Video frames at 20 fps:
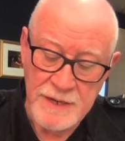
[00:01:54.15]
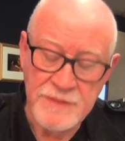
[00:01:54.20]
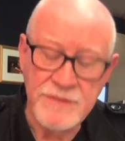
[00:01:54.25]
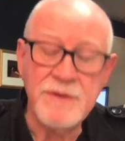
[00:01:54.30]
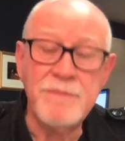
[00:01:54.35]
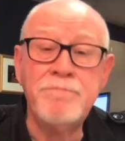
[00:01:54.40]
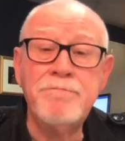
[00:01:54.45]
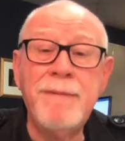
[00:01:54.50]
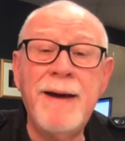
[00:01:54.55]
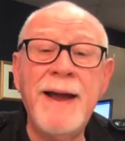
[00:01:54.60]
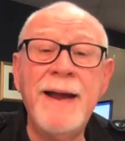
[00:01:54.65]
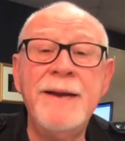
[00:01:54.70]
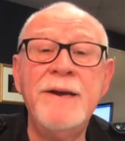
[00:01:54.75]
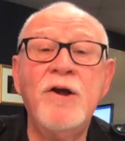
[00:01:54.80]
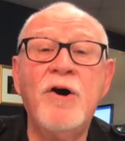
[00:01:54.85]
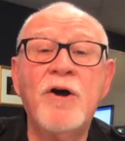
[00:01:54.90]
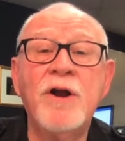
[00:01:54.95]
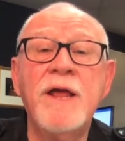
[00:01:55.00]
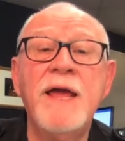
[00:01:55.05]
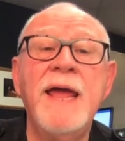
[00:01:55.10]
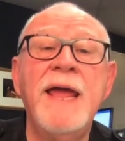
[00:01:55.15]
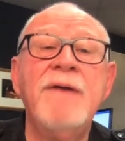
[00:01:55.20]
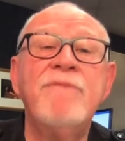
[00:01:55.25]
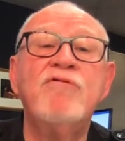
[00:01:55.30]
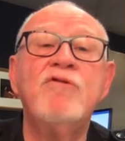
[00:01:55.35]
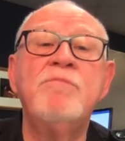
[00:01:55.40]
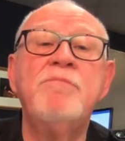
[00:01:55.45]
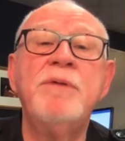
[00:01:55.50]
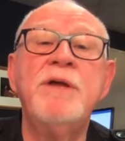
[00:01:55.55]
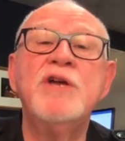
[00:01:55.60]
that may not
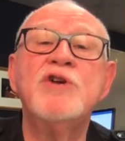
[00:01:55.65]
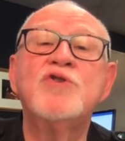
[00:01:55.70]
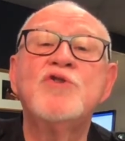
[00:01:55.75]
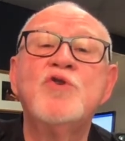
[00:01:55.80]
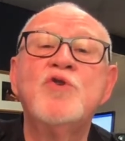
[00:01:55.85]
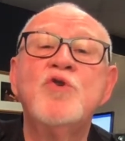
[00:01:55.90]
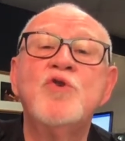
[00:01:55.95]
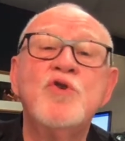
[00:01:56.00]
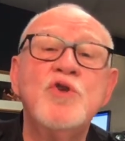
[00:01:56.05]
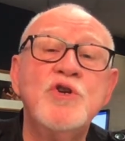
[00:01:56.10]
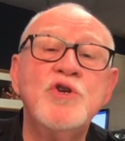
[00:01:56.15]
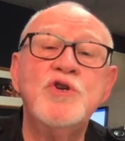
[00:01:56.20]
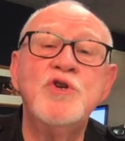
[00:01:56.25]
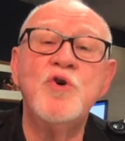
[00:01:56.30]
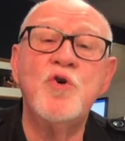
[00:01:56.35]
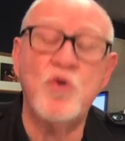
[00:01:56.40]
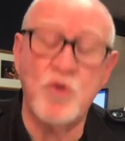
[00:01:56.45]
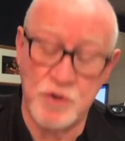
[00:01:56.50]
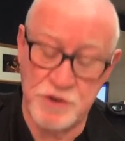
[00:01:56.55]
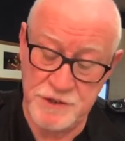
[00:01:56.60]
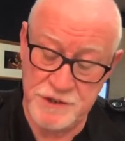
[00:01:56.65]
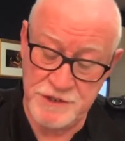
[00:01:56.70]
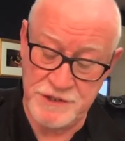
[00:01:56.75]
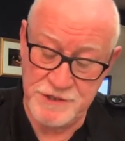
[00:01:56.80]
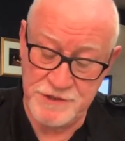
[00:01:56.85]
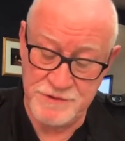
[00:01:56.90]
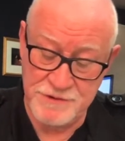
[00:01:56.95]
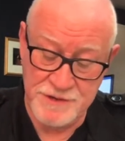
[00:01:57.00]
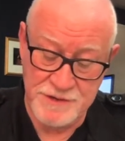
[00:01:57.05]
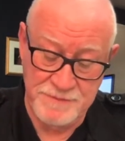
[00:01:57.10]
even be as good as yours at the
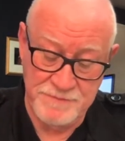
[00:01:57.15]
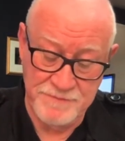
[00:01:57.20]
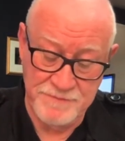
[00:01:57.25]
time.